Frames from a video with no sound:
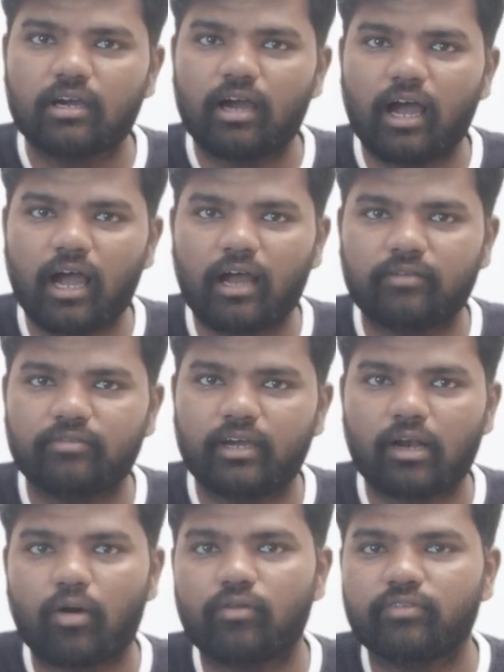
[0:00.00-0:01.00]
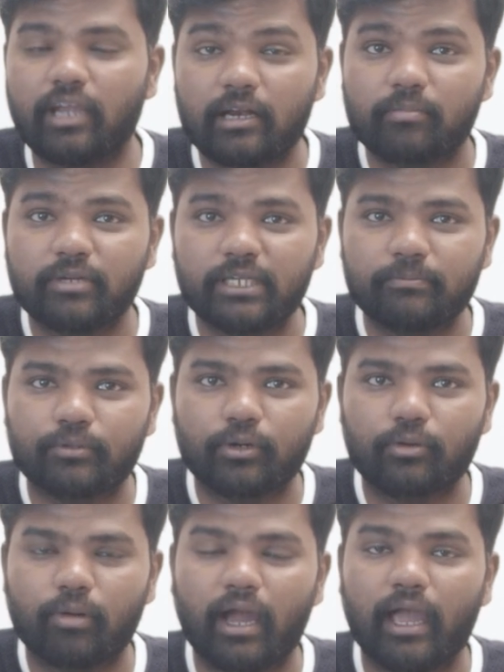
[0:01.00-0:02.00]
hardware of ATEM Mini
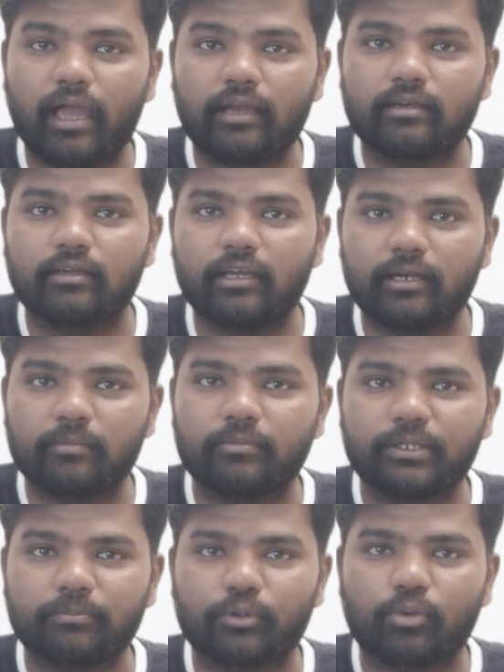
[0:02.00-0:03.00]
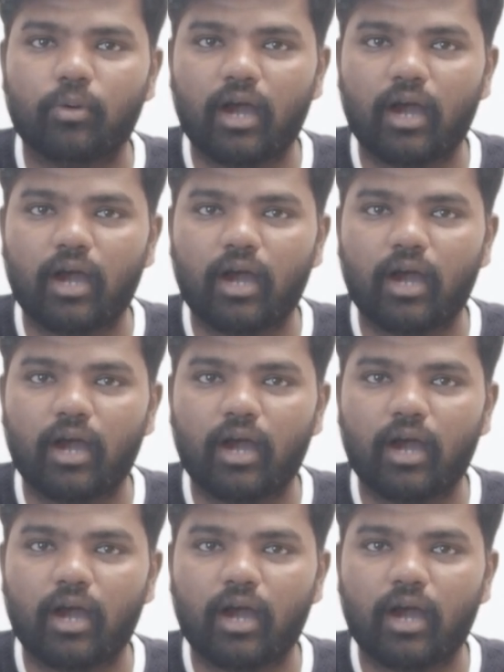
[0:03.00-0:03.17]
Pro and ATEM Mini Pro